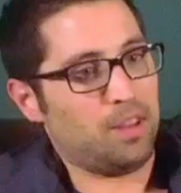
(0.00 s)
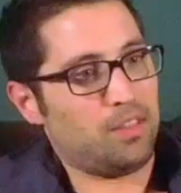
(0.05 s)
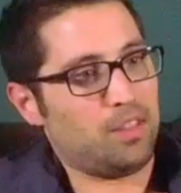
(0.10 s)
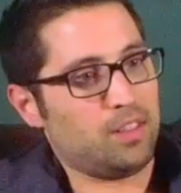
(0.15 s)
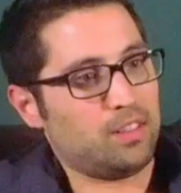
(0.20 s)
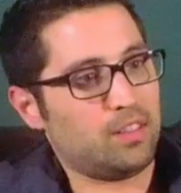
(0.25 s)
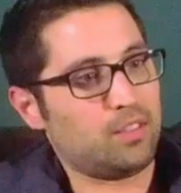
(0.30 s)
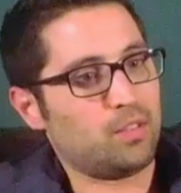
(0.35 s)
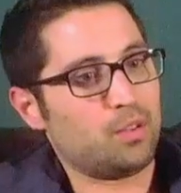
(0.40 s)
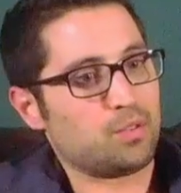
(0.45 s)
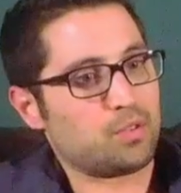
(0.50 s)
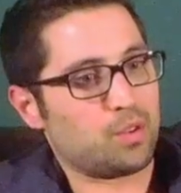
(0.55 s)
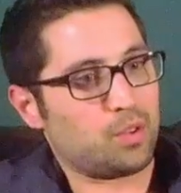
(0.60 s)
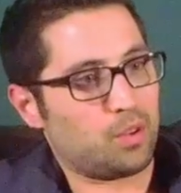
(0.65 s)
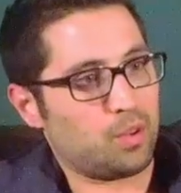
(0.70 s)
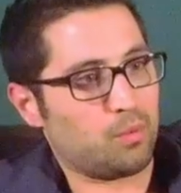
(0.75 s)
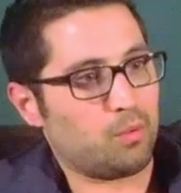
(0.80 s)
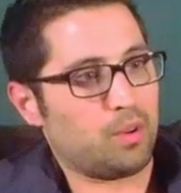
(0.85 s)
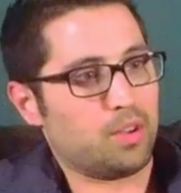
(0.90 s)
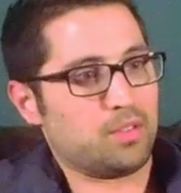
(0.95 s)
I think that those are
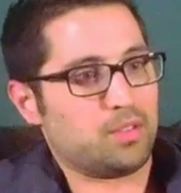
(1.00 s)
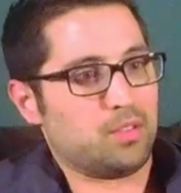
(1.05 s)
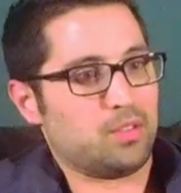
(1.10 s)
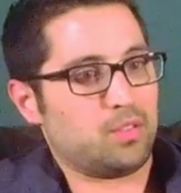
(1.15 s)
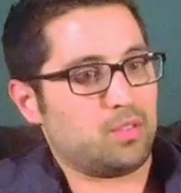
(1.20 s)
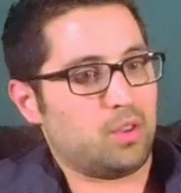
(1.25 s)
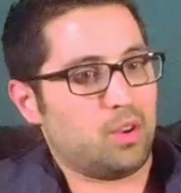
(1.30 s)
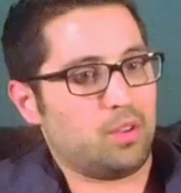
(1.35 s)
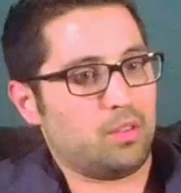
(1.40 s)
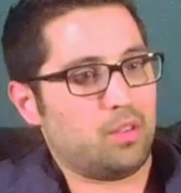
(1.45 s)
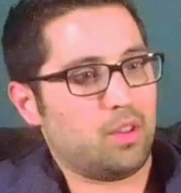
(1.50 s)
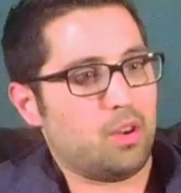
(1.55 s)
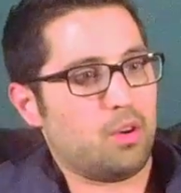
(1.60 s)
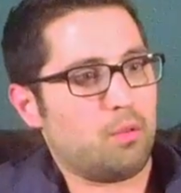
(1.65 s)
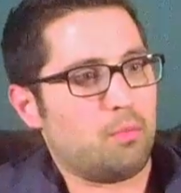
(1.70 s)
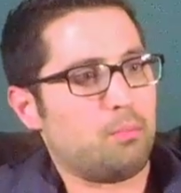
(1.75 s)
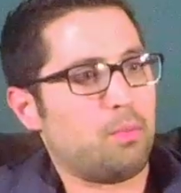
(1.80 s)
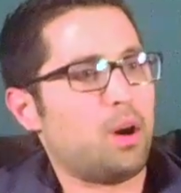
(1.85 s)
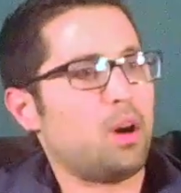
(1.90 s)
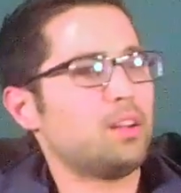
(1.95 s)
good ways to start,
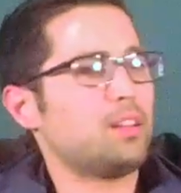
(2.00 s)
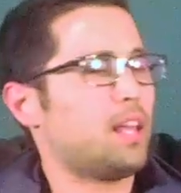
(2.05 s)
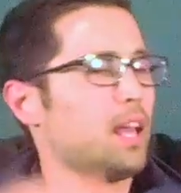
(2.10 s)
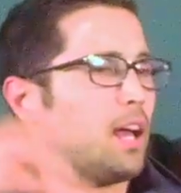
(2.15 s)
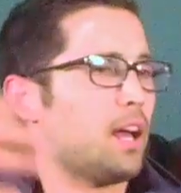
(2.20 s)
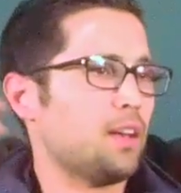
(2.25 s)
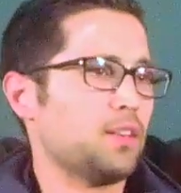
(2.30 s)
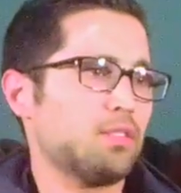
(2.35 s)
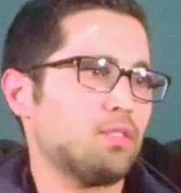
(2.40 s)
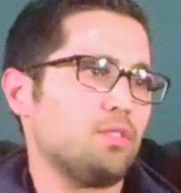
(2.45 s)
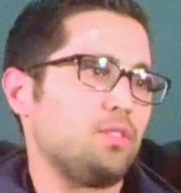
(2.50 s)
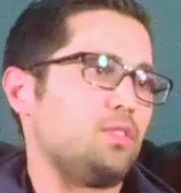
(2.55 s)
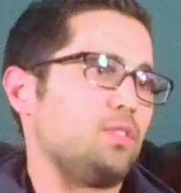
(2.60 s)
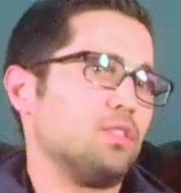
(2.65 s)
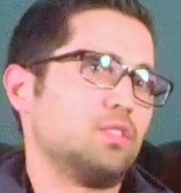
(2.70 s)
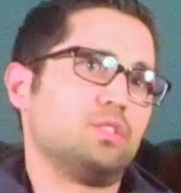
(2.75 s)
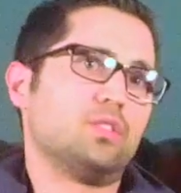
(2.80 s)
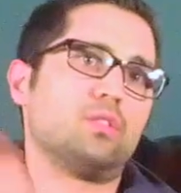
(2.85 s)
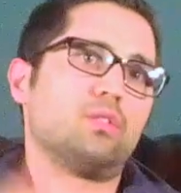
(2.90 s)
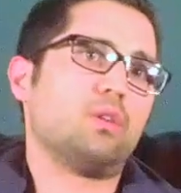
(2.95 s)
though. Podcasts are
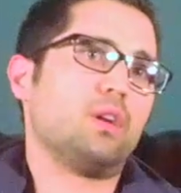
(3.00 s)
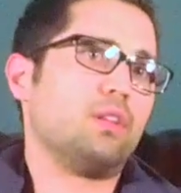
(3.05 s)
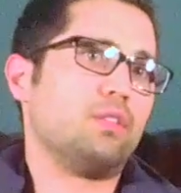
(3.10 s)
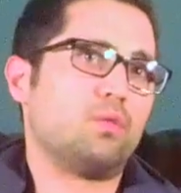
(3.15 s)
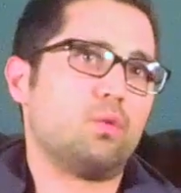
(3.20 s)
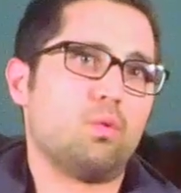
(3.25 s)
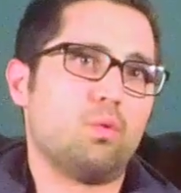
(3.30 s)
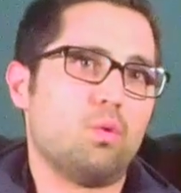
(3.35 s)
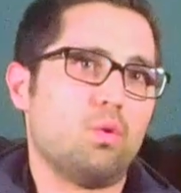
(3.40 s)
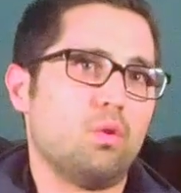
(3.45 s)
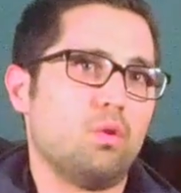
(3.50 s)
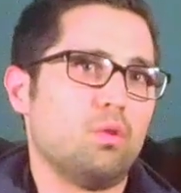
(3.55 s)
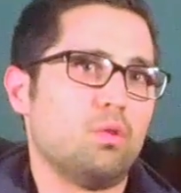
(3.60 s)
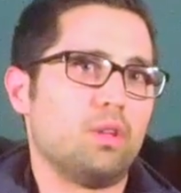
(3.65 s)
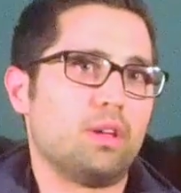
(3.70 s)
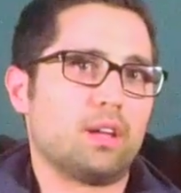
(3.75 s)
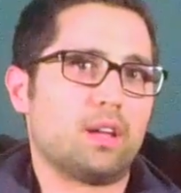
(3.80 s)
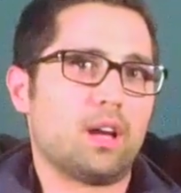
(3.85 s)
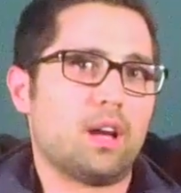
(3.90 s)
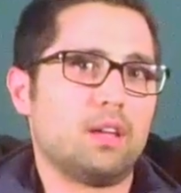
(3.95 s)
such a great tool.
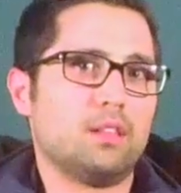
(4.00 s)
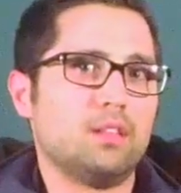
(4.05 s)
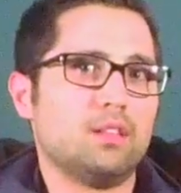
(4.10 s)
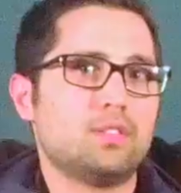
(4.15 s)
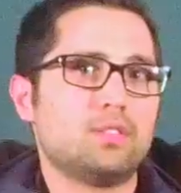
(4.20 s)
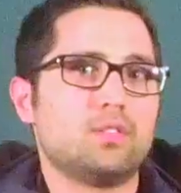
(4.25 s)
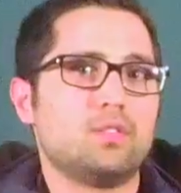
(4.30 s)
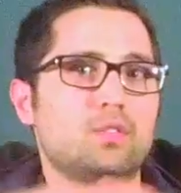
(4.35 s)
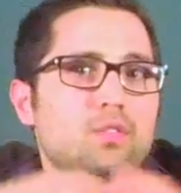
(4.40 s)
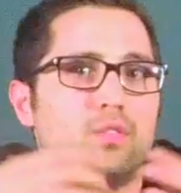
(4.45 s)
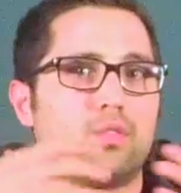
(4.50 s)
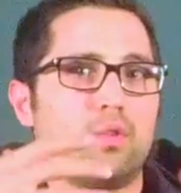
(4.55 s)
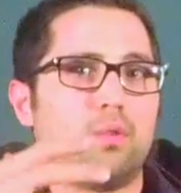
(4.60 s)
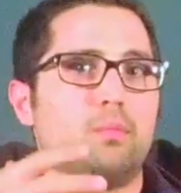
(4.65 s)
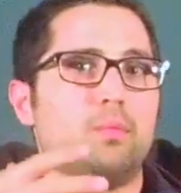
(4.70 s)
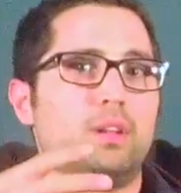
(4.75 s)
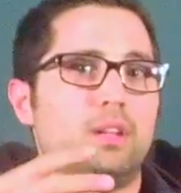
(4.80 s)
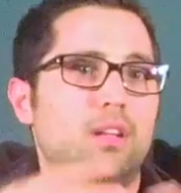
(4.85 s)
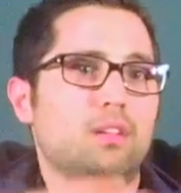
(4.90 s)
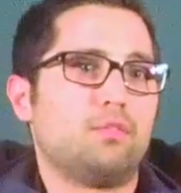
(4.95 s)
Like I listen to
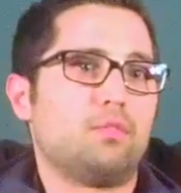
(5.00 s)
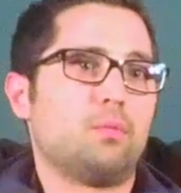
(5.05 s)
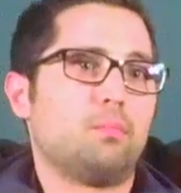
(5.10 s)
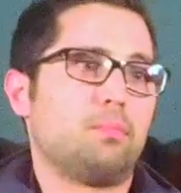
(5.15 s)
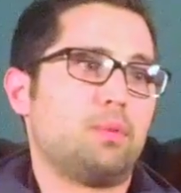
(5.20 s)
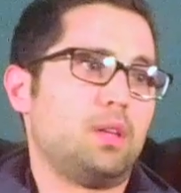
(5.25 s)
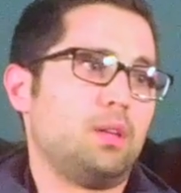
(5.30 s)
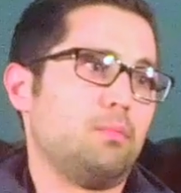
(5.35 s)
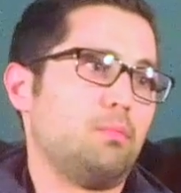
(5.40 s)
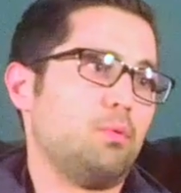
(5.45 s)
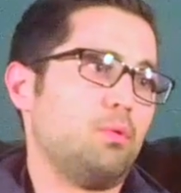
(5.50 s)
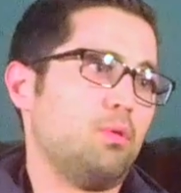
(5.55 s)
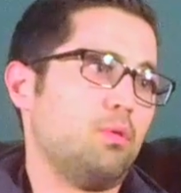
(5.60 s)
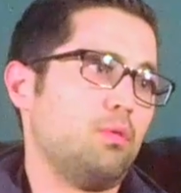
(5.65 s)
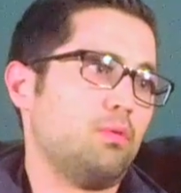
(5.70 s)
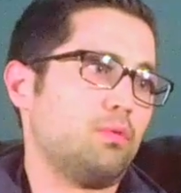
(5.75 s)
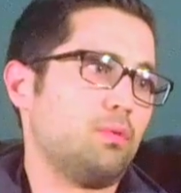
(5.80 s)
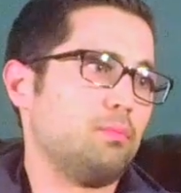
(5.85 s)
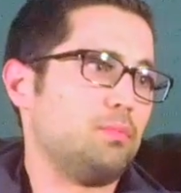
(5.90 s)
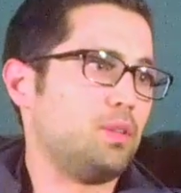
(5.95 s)
so many different
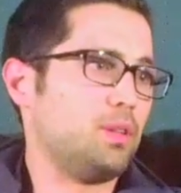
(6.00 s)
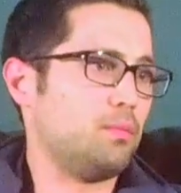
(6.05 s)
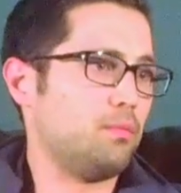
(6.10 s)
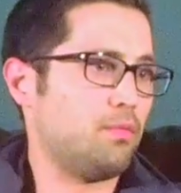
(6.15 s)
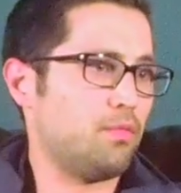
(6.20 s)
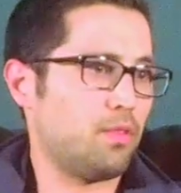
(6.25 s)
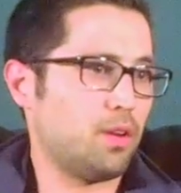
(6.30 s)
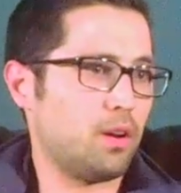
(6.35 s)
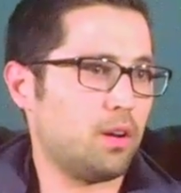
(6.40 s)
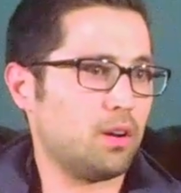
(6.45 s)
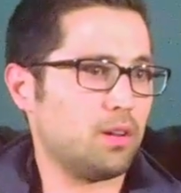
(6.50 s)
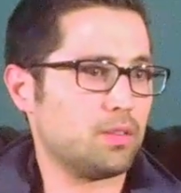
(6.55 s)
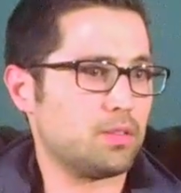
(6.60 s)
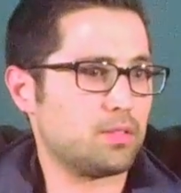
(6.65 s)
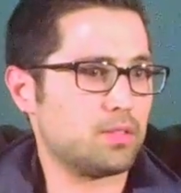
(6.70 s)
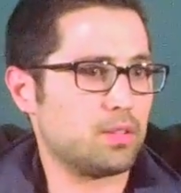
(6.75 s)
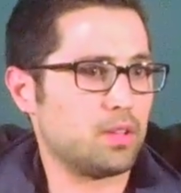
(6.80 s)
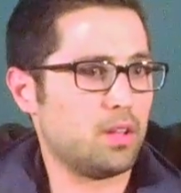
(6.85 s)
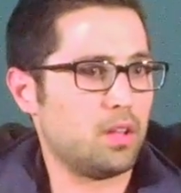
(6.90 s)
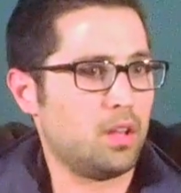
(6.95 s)
people, from Tim
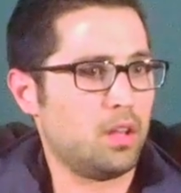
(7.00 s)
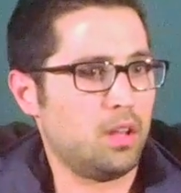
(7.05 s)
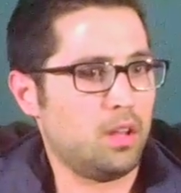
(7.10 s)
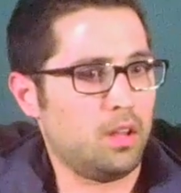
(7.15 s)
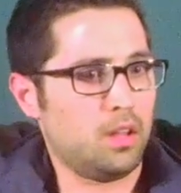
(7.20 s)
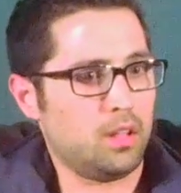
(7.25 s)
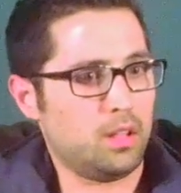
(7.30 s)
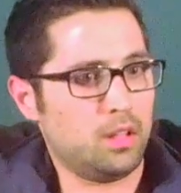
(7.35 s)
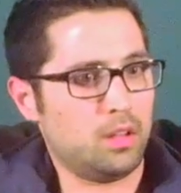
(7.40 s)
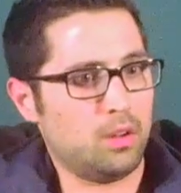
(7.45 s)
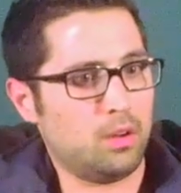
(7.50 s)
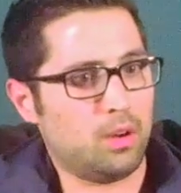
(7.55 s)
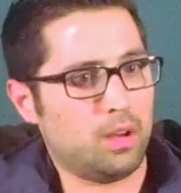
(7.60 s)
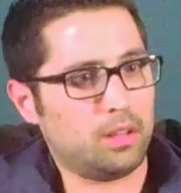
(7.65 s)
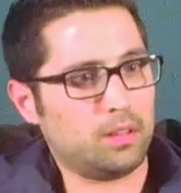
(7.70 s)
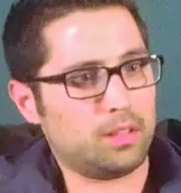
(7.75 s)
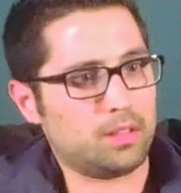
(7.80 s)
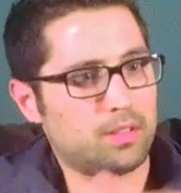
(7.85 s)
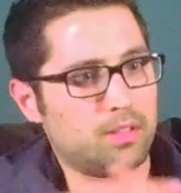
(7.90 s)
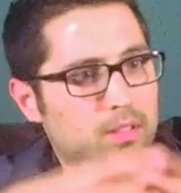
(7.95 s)
Ferriss. You know,
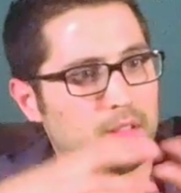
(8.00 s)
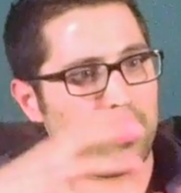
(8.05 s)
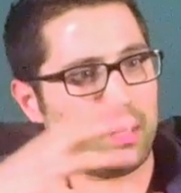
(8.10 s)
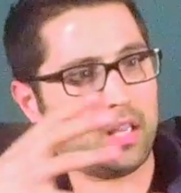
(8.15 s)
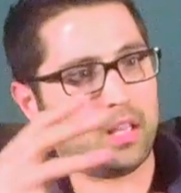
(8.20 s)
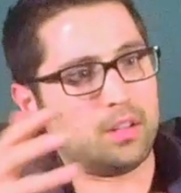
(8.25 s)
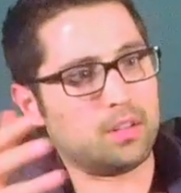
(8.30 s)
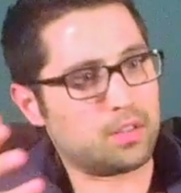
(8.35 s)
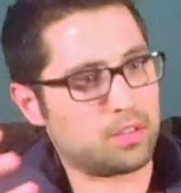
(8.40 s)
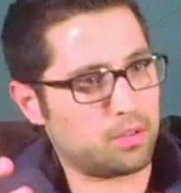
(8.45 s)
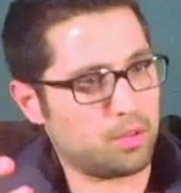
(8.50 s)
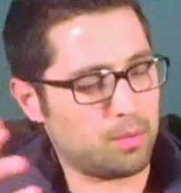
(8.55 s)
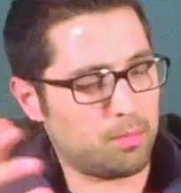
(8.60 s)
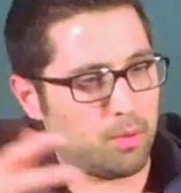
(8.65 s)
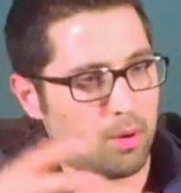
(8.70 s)
I listen to industry